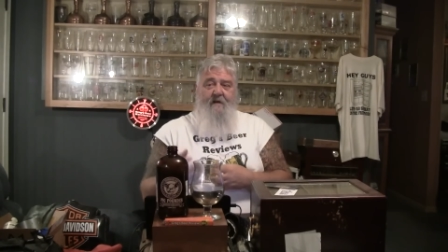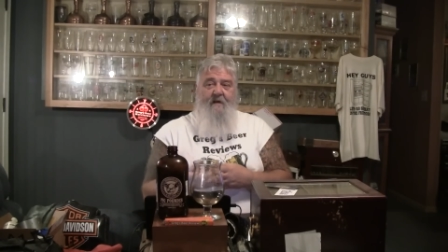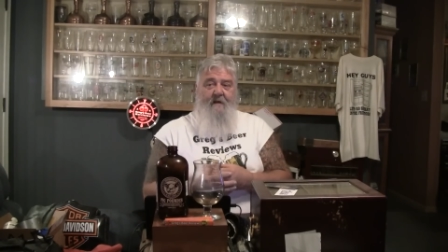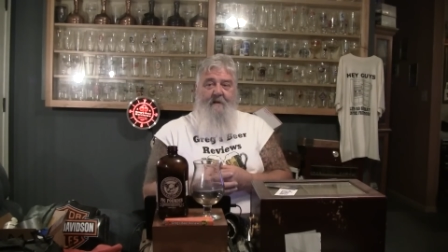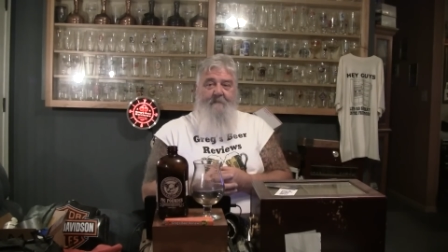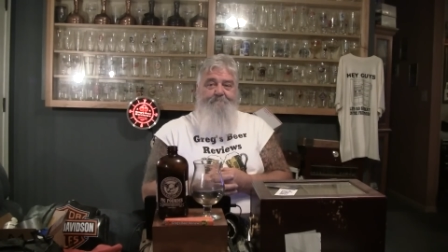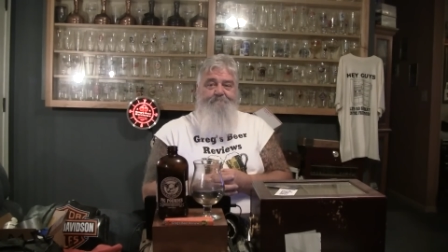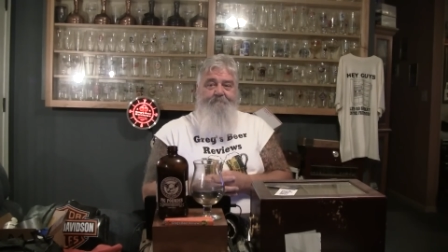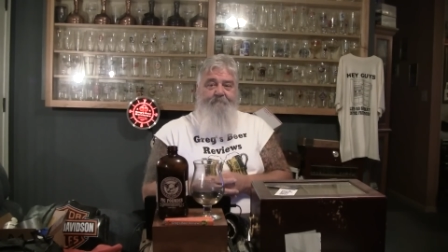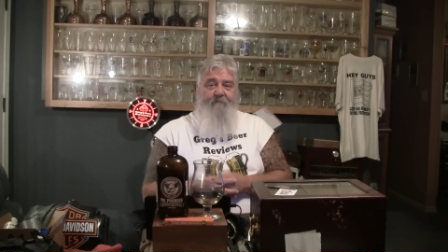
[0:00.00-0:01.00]
Uh,
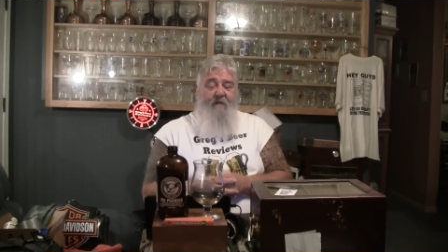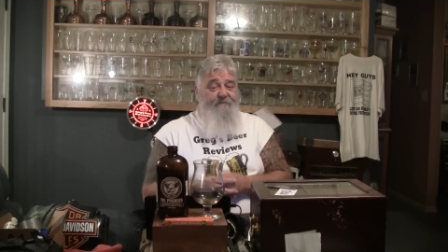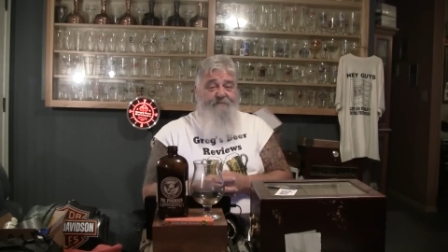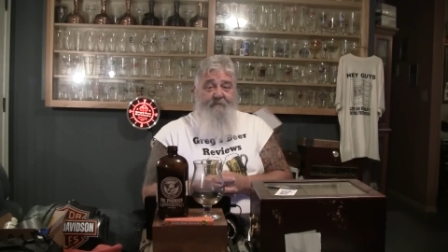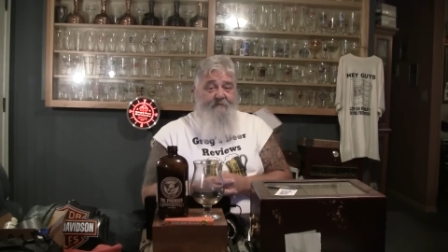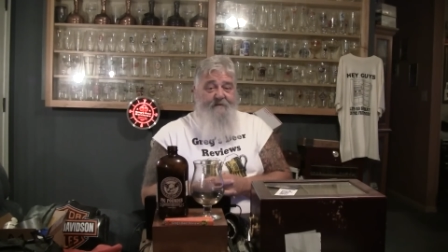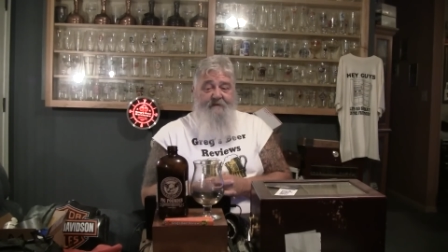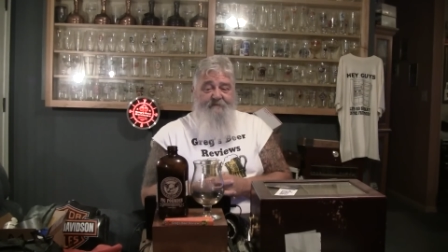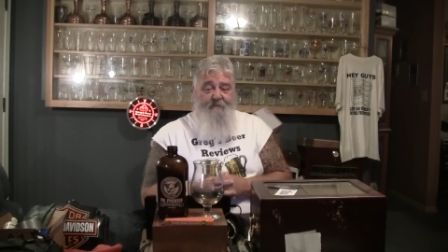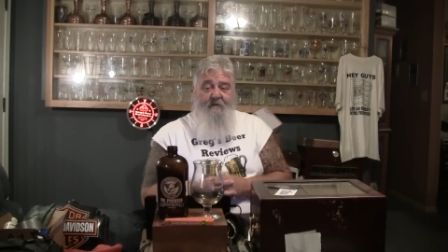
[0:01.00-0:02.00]
it's a very
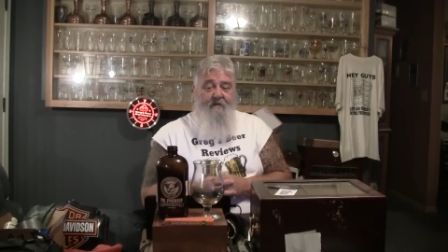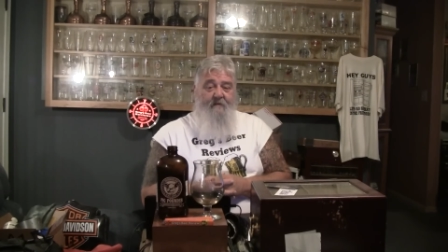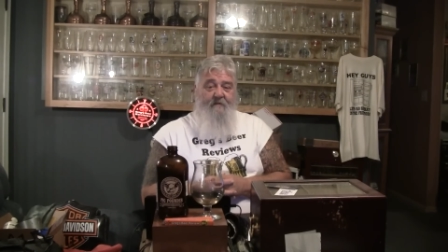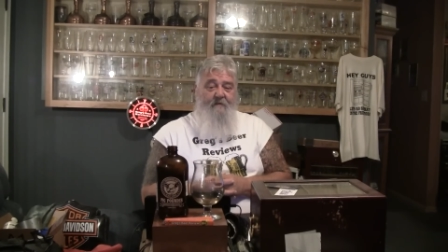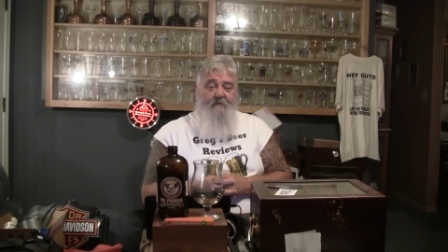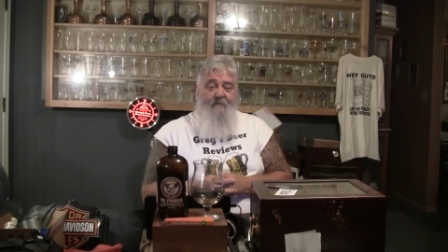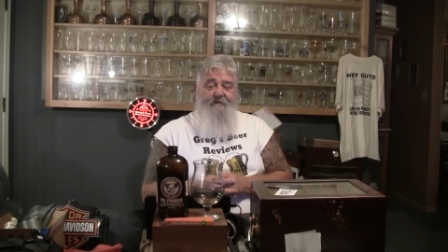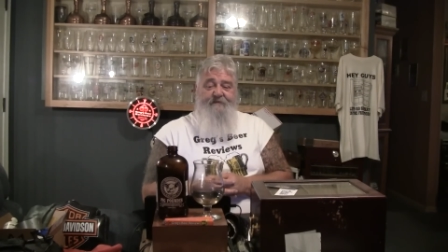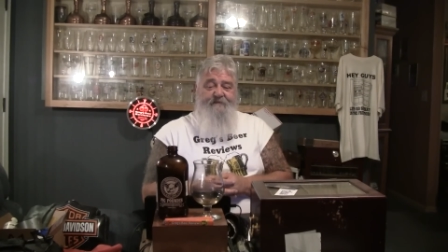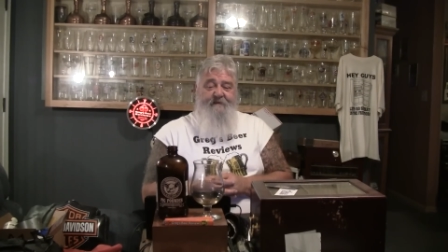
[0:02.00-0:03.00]
tasty beer. We
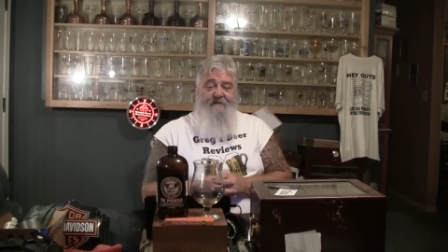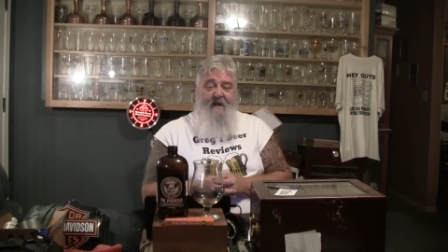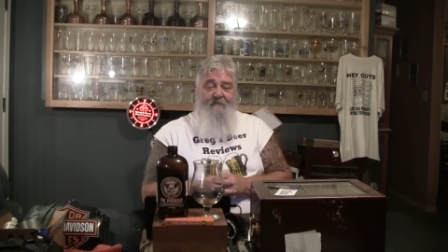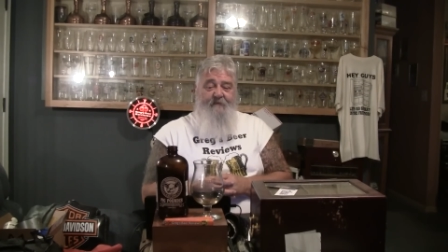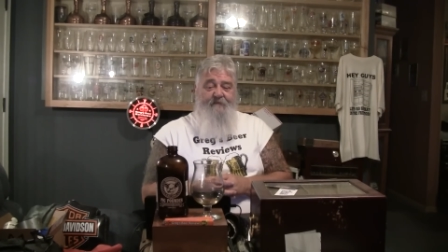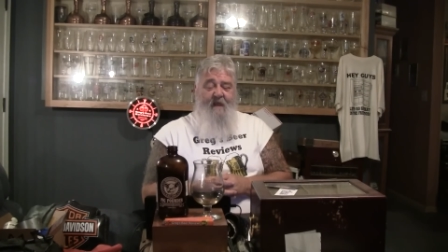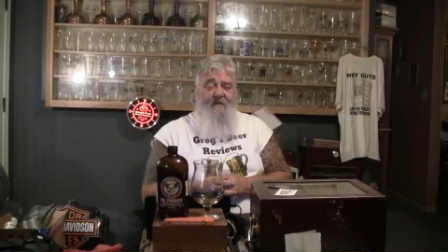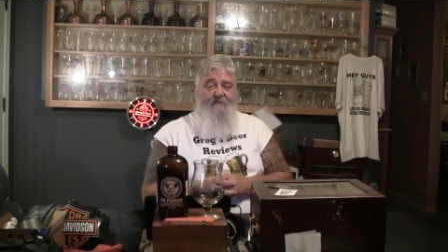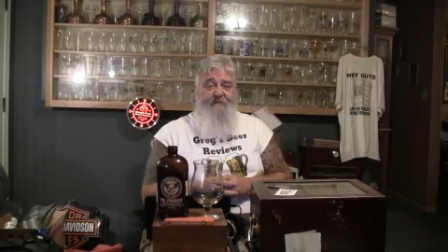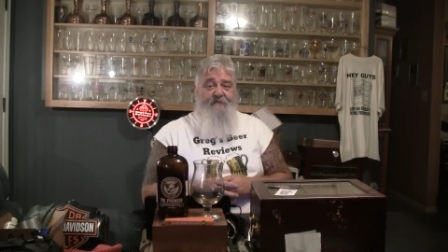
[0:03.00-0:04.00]
just need to have those
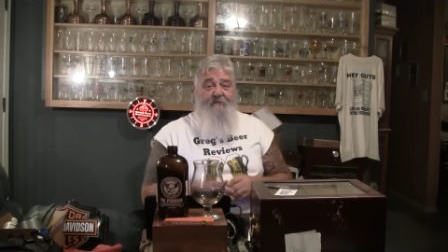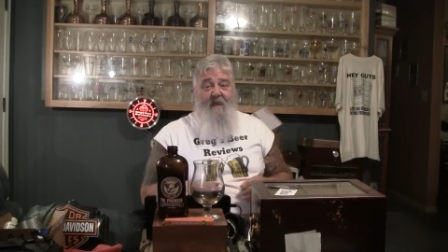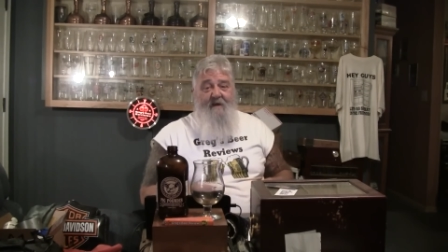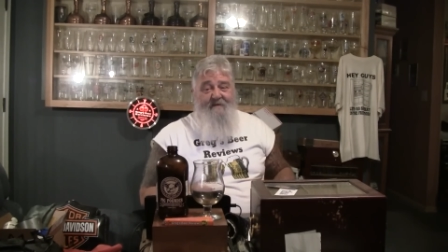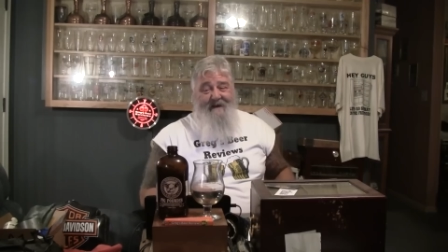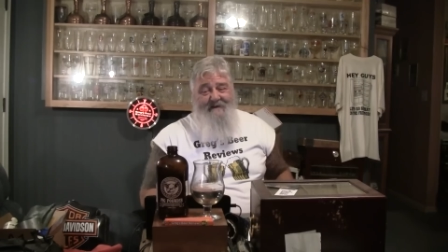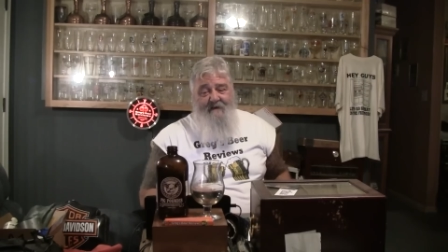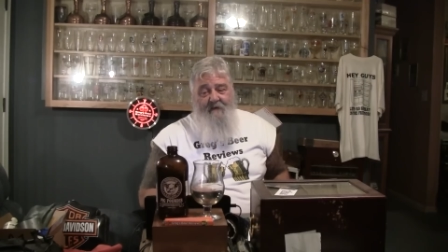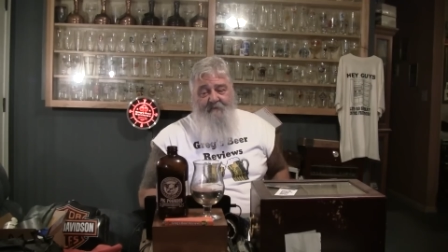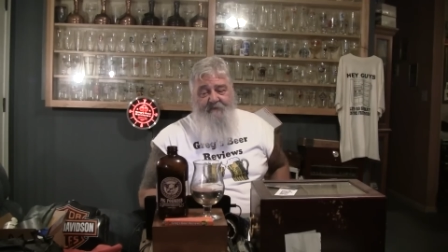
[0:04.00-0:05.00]
guys do some kind of
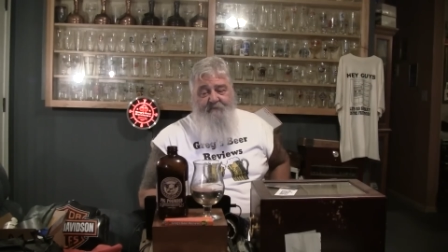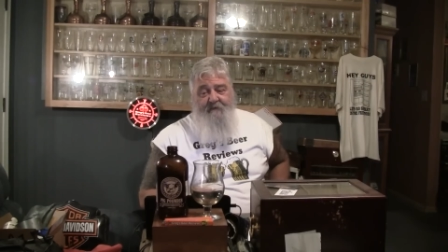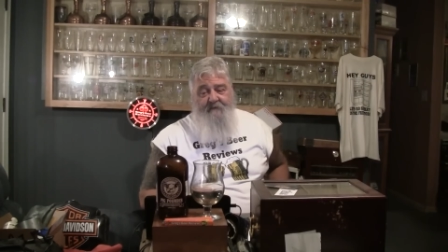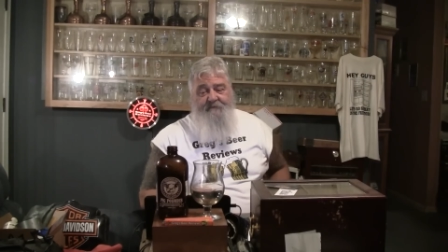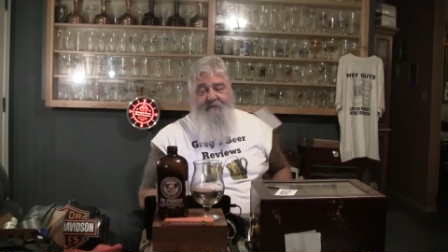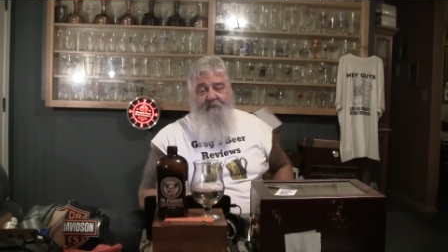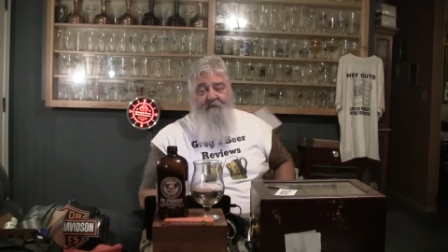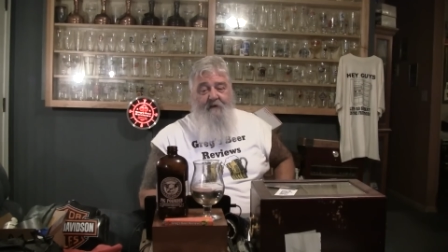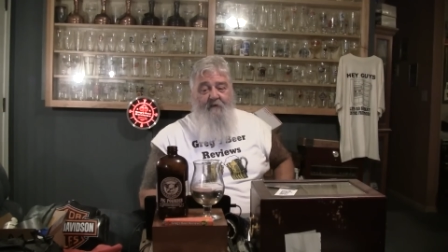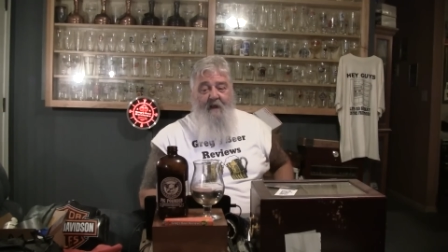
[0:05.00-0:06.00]
dating on these beers so we
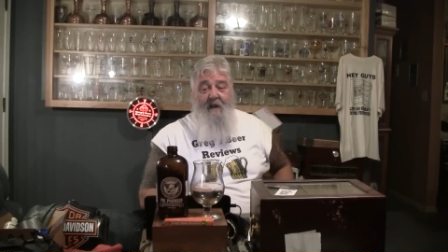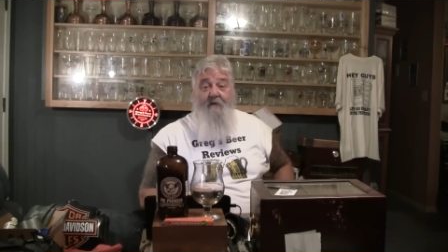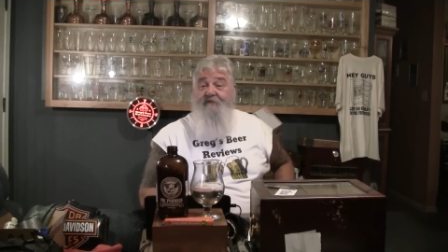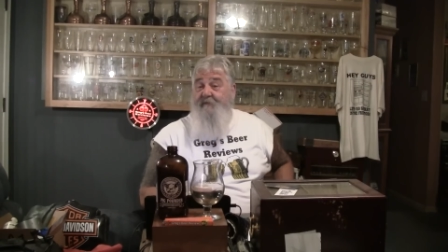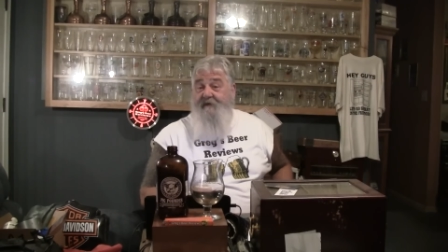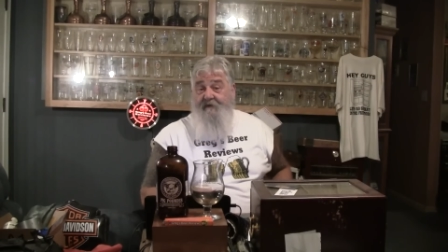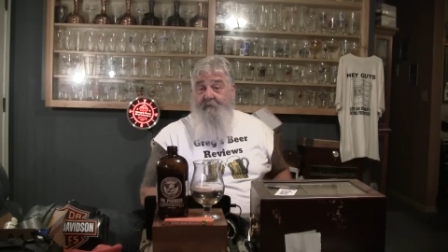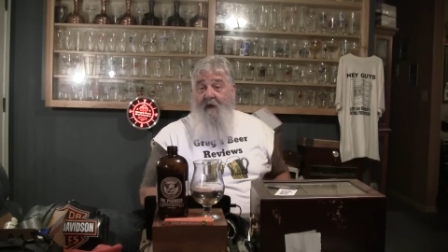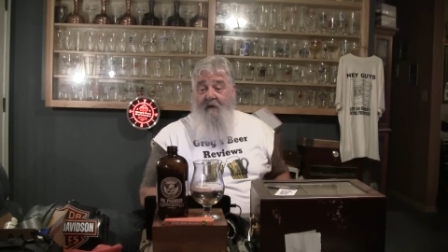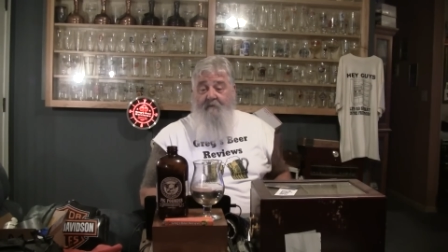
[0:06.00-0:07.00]
know how long it's been in the
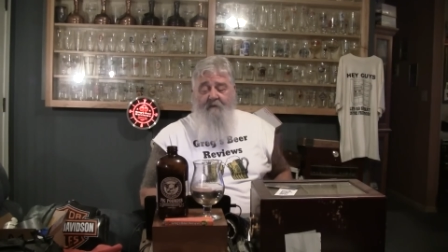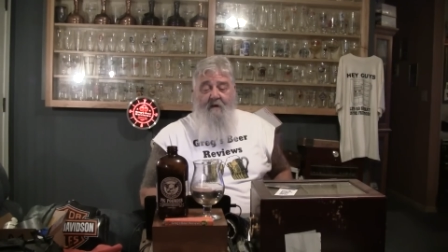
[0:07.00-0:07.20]
bottle.